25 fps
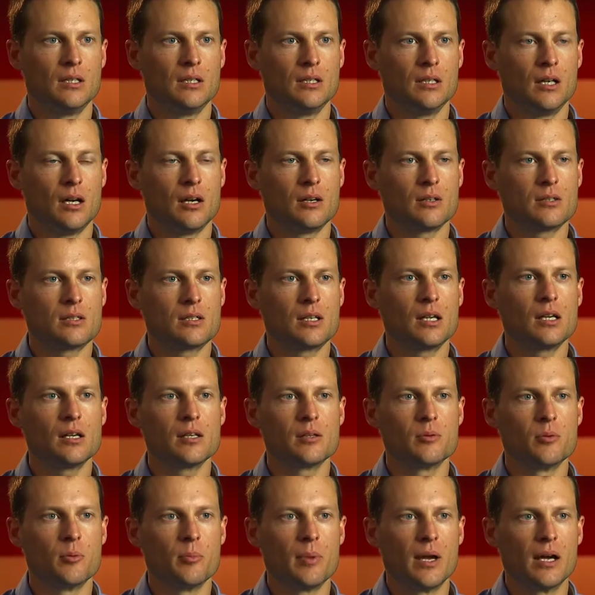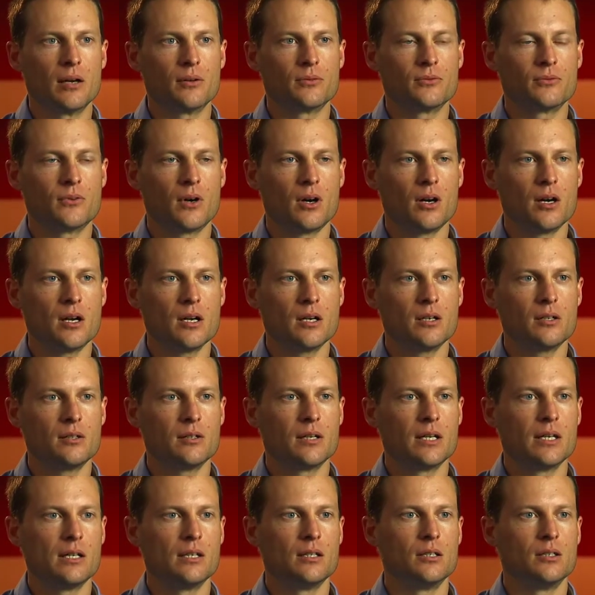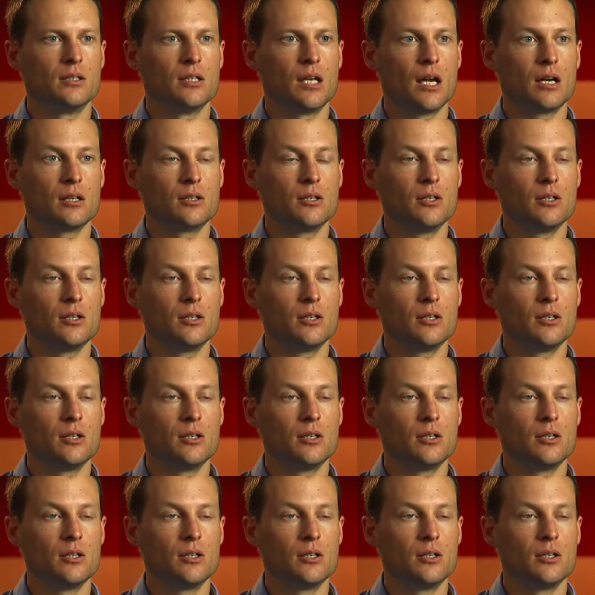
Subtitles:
I was telling them about fire in young